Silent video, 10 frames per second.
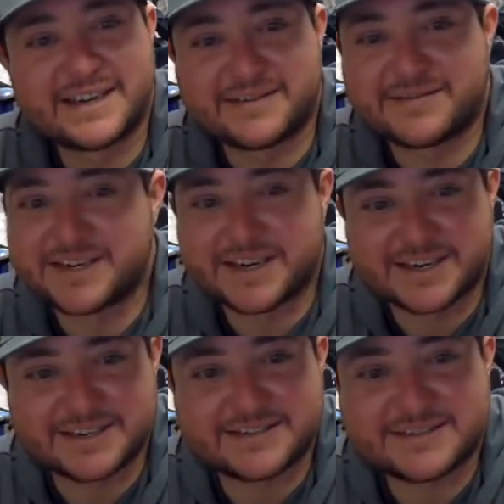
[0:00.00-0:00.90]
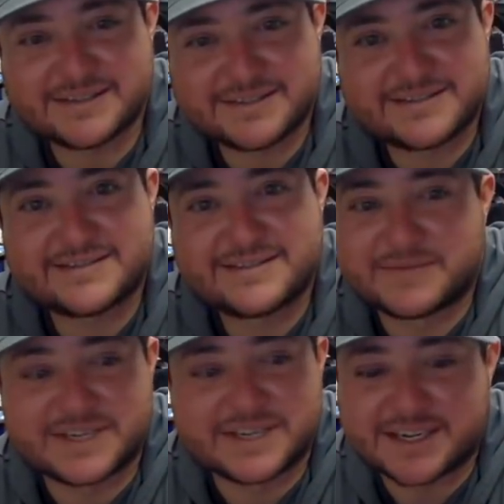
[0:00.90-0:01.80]
every night.
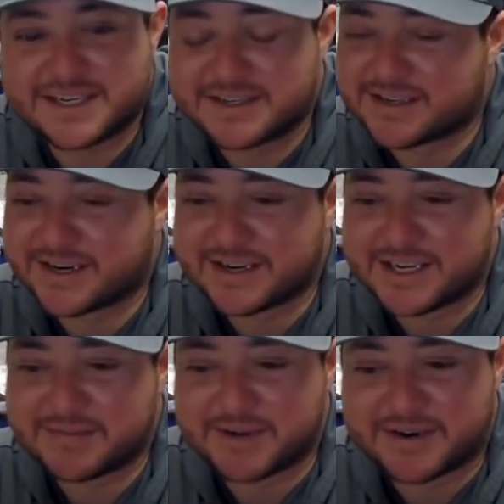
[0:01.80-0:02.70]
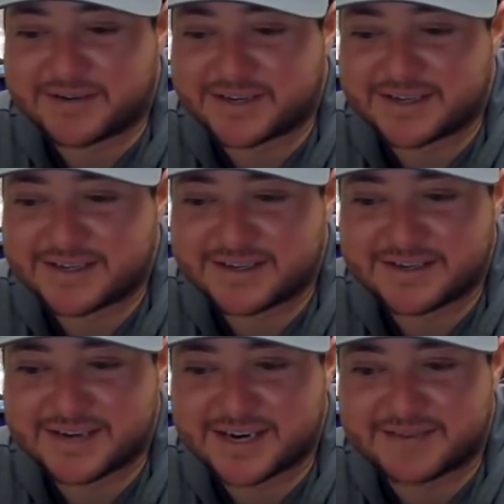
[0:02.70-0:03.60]
You know, you just got to keep going until
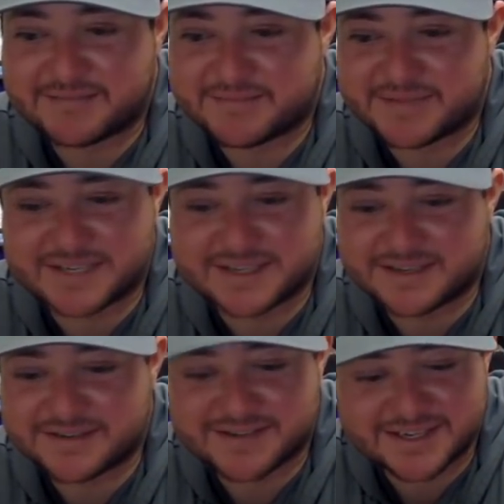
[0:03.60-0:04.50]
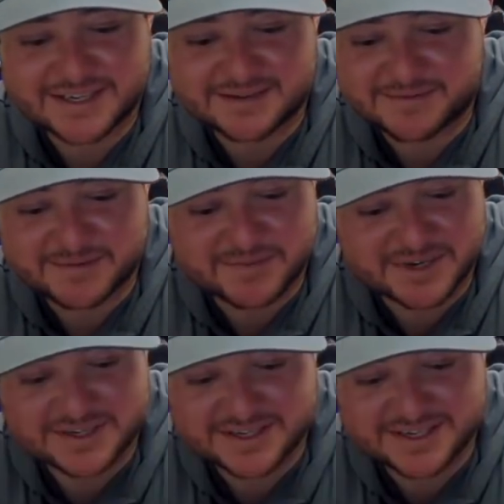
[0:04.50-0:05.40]
you get them. And usually, you know, one
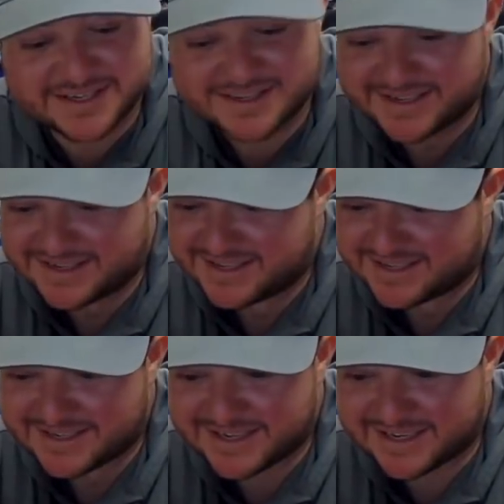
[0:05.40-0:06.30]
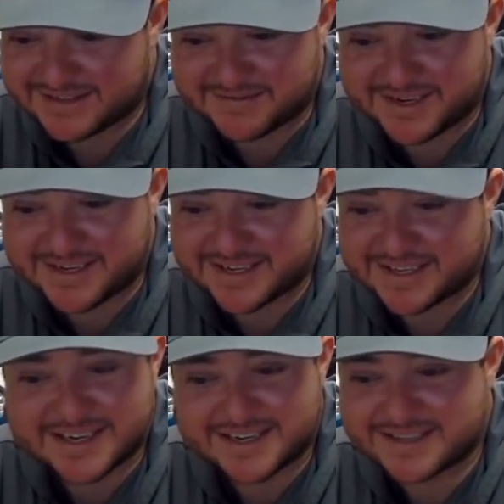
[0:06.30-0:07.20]
person gets one,
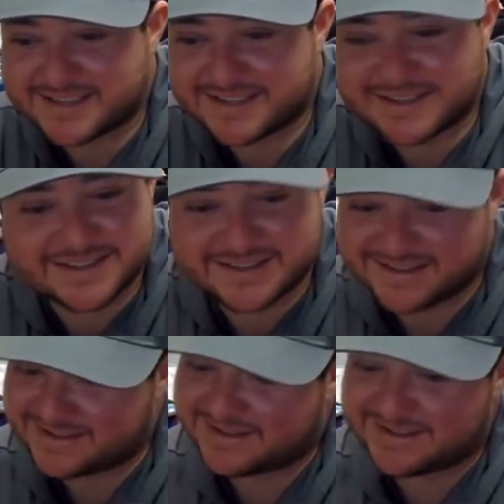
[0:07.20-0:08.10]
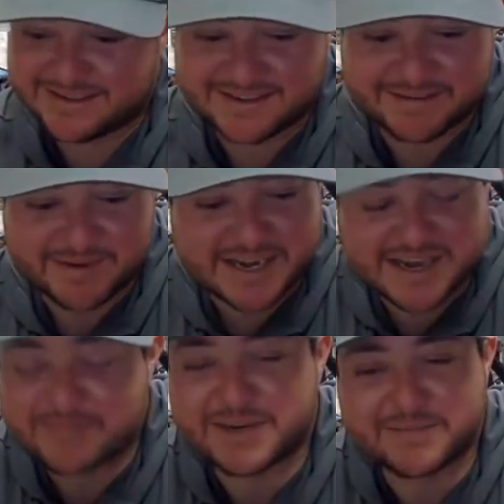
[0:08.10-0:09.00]
and then
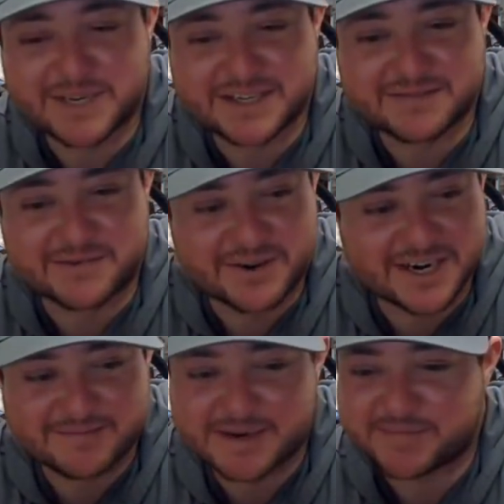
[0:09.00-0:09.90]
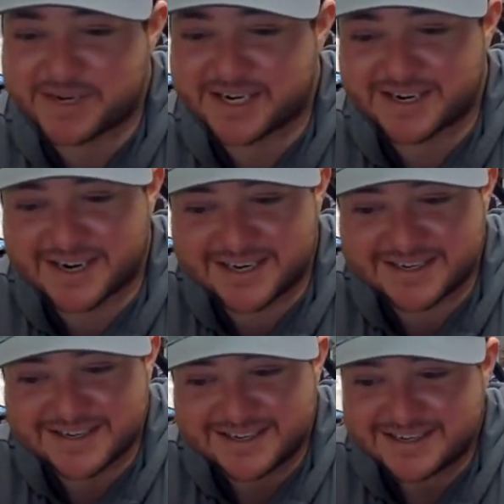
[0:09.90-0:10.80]
that might be in the morning, it might be at night,
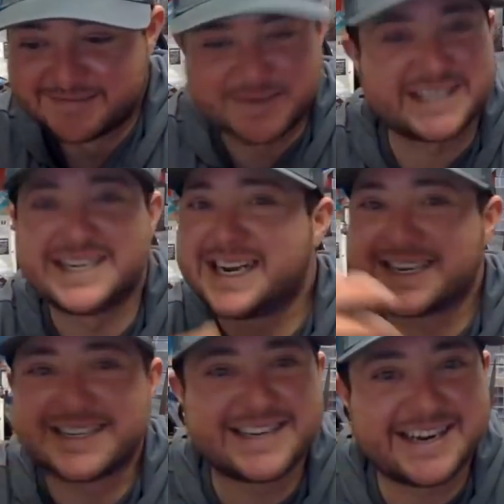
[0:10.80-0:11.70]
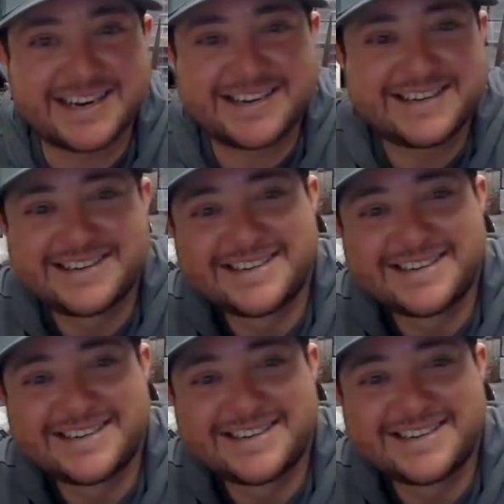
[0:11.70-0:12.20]
but the next day,